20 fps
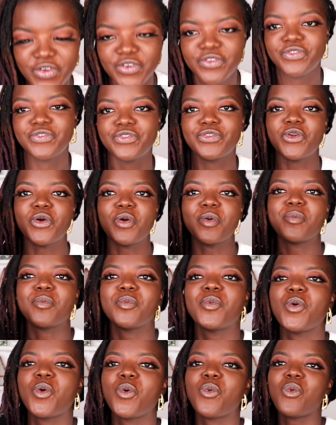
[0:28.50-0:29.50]
from
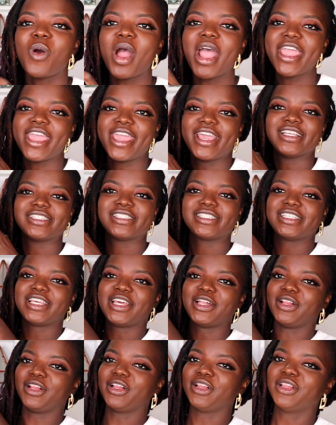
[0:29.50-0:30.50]

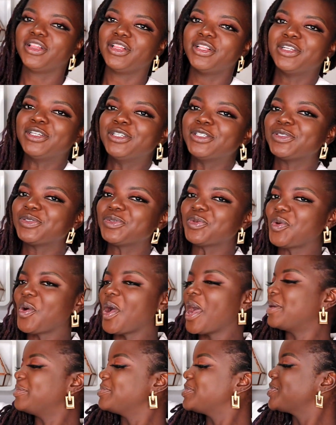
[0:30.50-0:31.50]
YSL. So
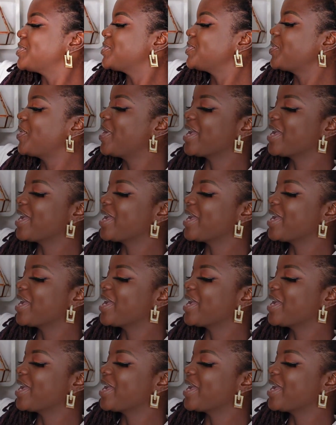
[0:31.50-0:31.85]
I'm so